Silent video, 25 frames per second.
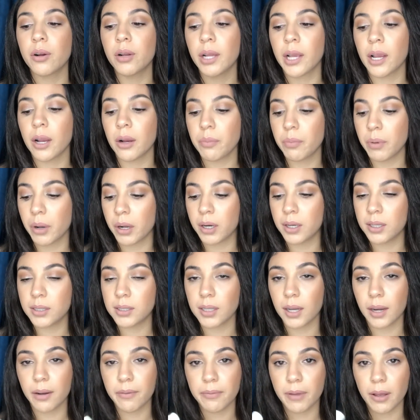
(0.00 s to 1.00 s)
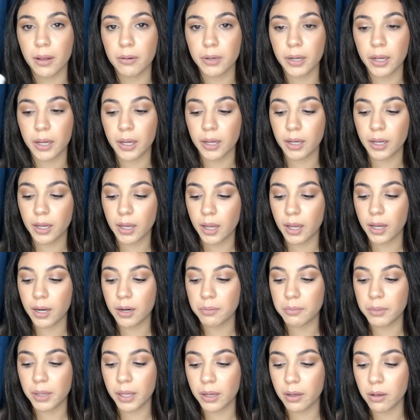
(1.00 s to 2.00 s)
hair products and I found it and I'm
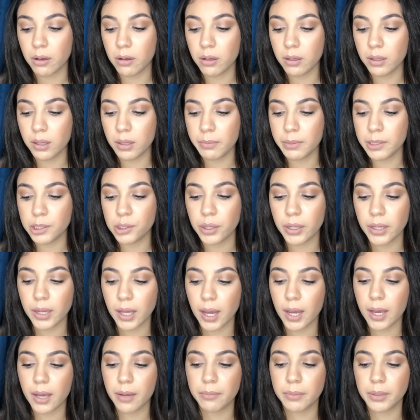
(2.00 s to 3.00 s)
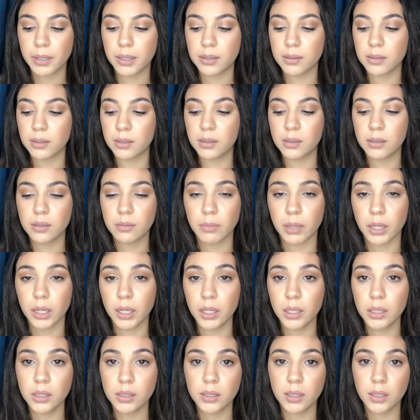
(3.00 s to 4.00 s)
like oh let me try that because my hair
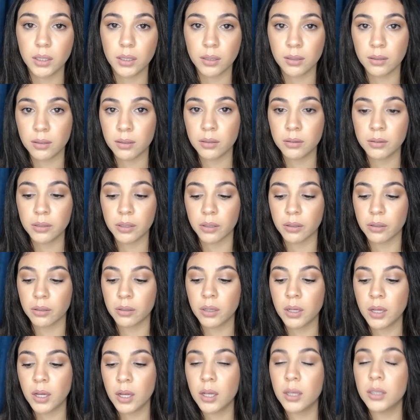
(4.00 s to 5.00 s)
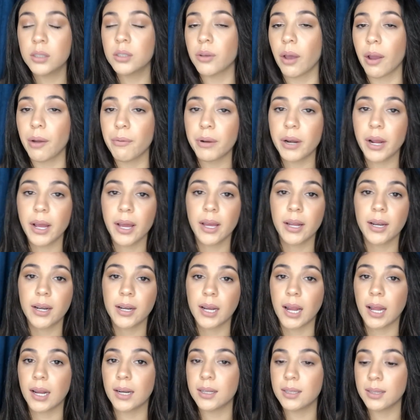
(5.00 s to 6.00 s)
is looking a little dull so I went ahead and
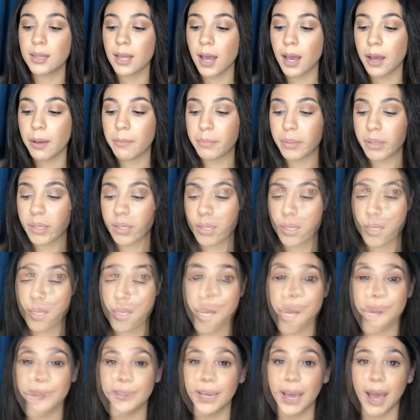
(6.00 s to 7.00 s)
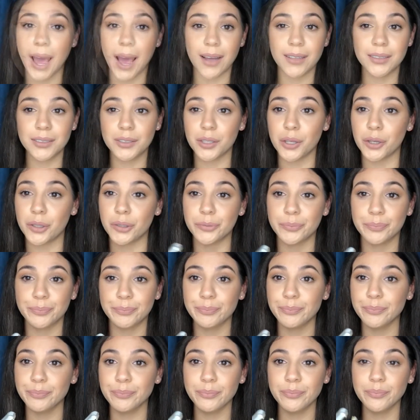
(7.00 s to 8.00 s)
added that but yes yeah so
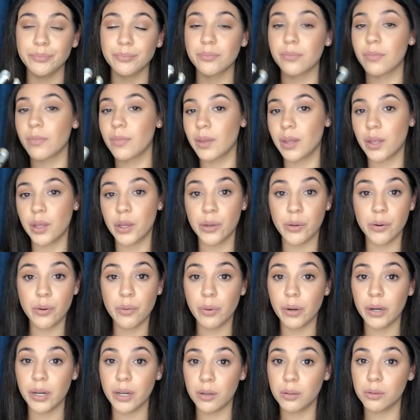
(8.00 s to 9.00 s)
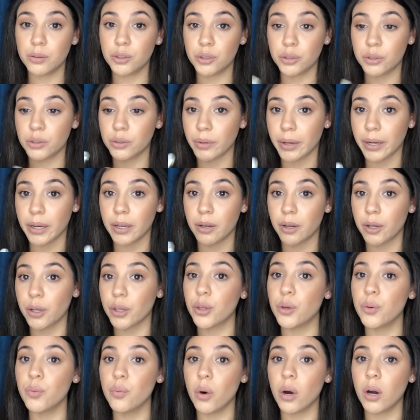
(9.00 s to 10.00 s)
mm -mm, you don't want an old straightener
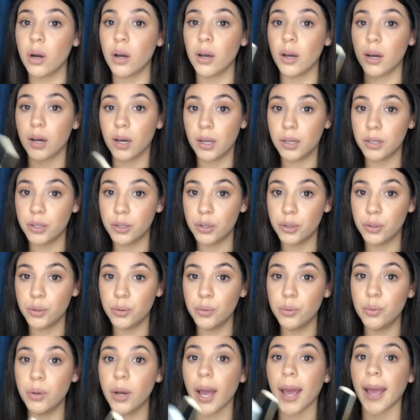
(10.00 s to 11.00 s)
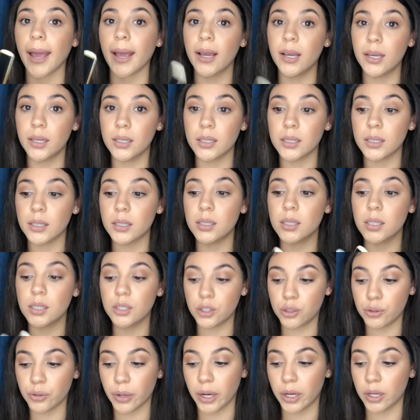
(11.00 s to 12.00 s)
you want a new and good
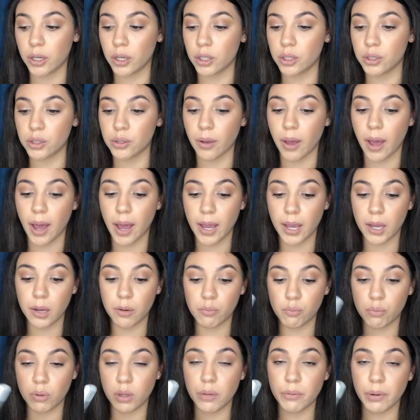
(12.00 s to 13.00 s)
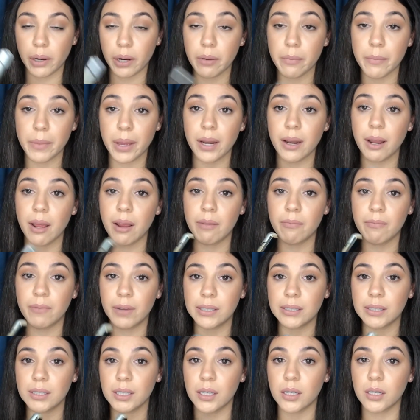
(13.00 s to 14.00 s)
straightener so I really recommend
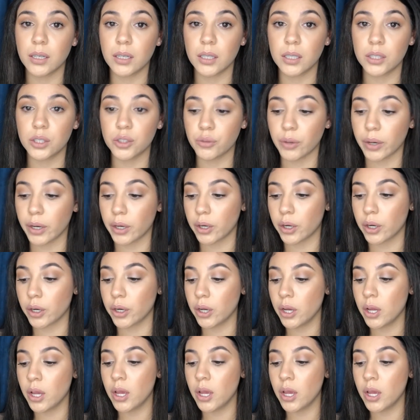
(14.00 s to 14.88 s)
investing in a good straightener